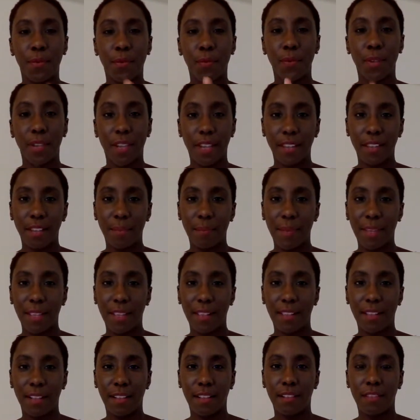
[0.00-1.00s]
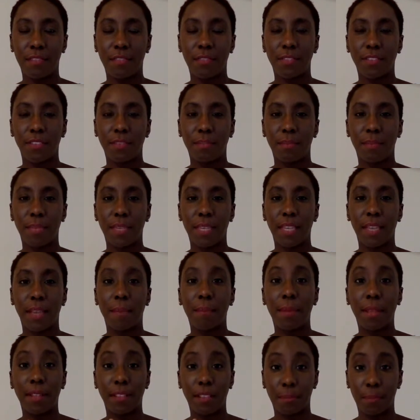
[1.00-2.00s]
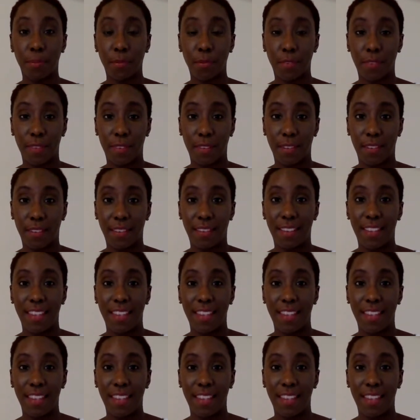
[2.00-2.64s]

Working on myself to be a better person,